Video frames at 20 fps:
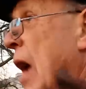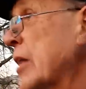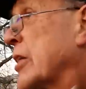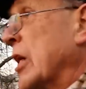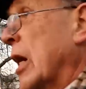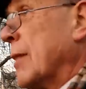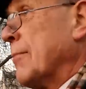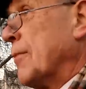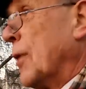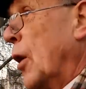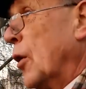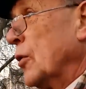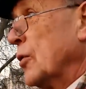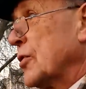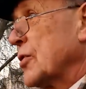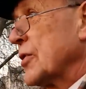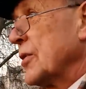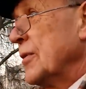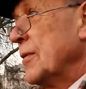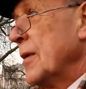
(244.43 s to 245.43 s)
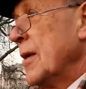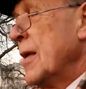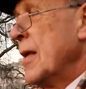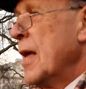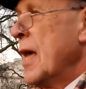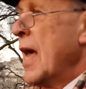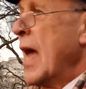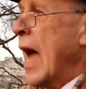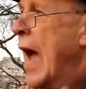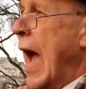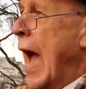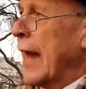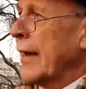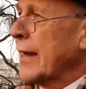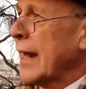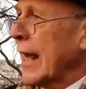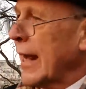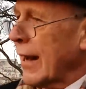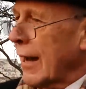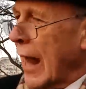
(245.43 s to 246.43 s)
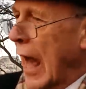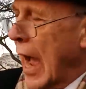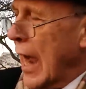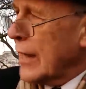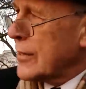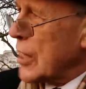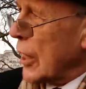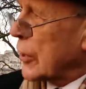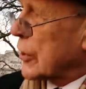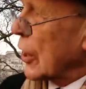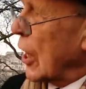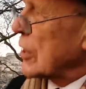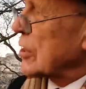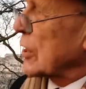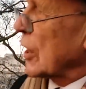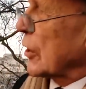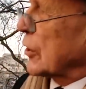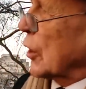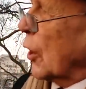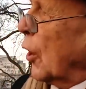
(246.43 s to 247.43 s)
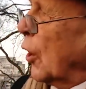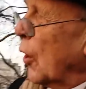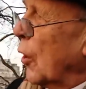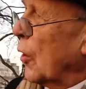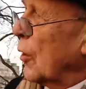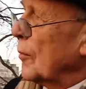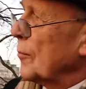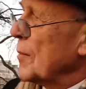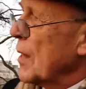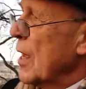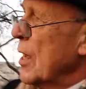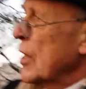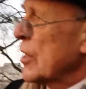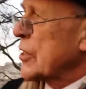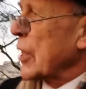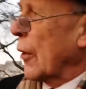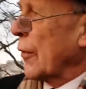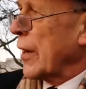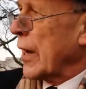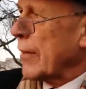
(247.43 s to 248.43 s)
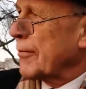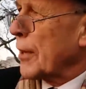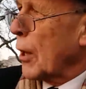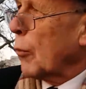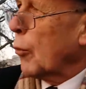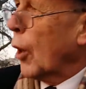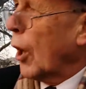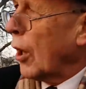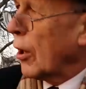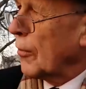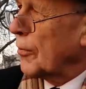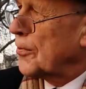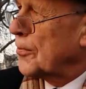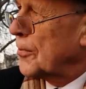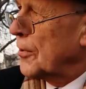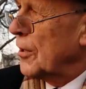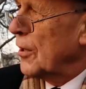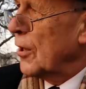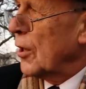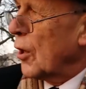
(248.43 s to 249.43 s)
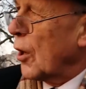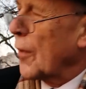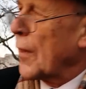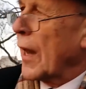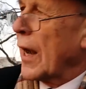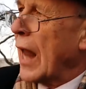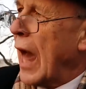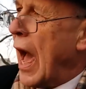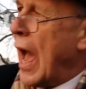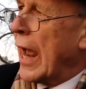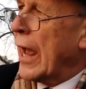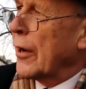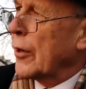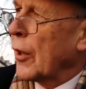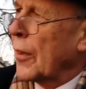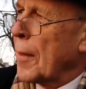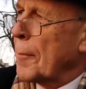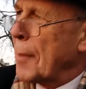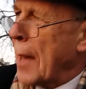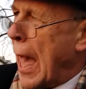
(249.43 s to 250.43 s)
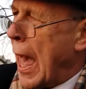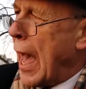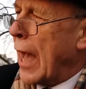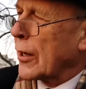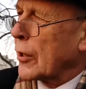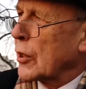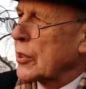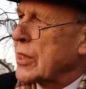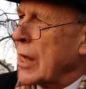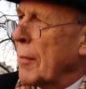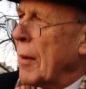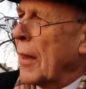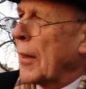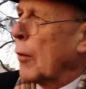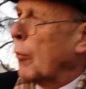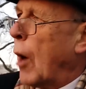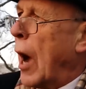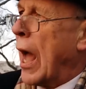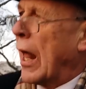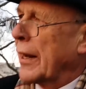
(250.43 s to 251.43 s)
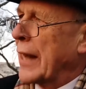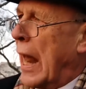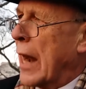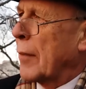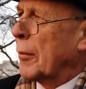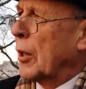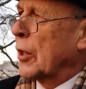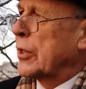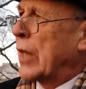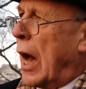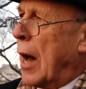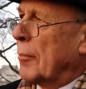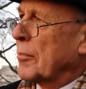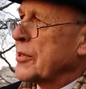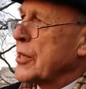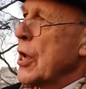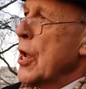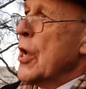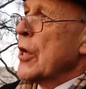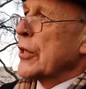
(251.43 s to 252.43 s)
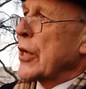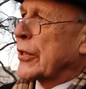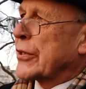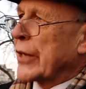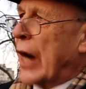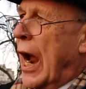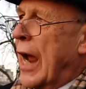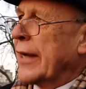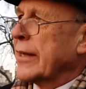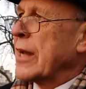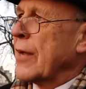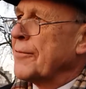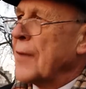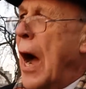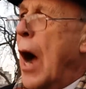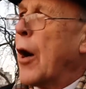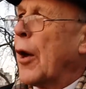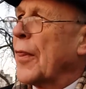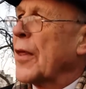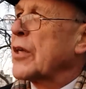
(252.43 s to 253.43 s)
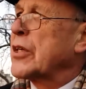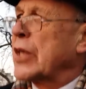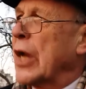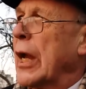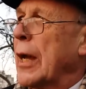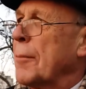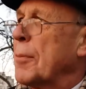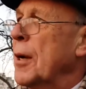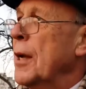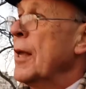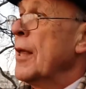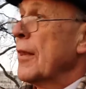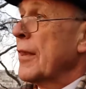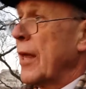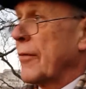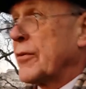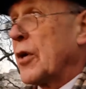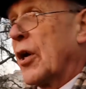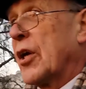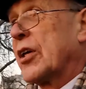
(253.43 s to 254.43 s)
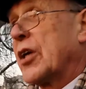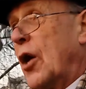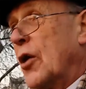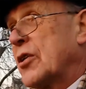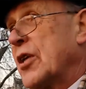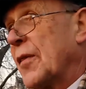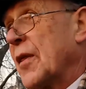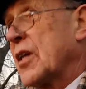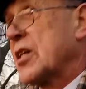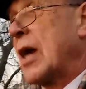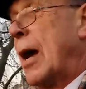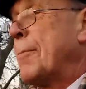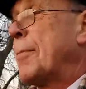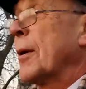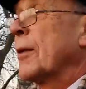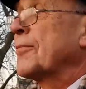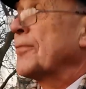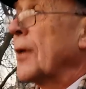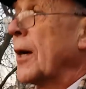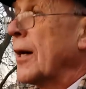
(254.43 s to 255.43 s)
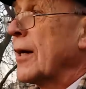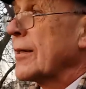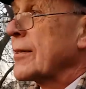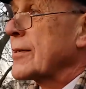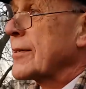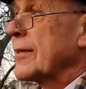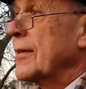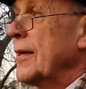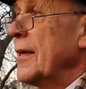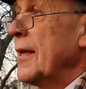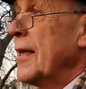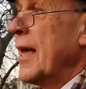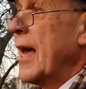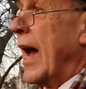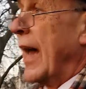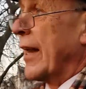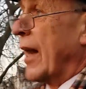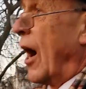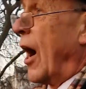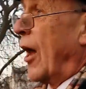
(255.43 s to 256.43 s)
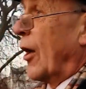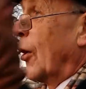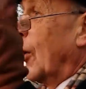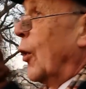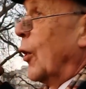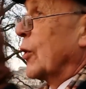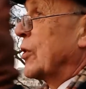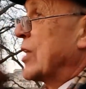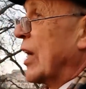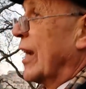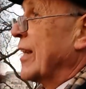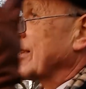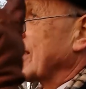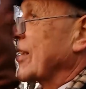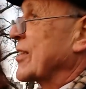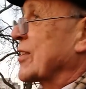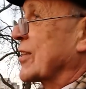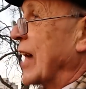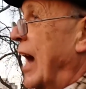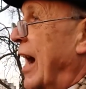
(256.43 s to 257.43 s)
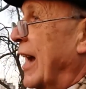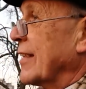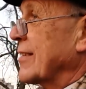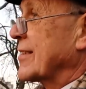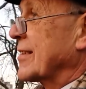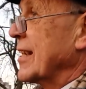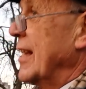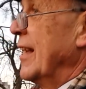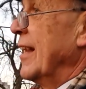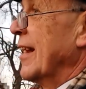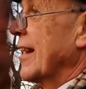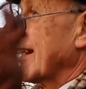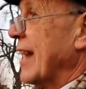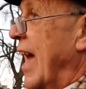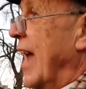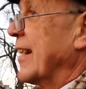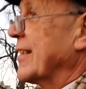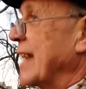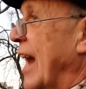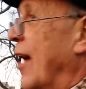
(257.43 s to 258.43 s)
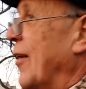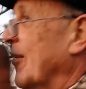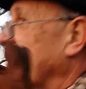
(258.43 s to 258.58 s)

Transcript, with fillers: sheepfold. And he lies across the door so that if the wolf or the lion or the bear or some other wild animal comes to try and devour the sheep, they've got to go to the shepherd first. And our Lord Jesus Christ laid down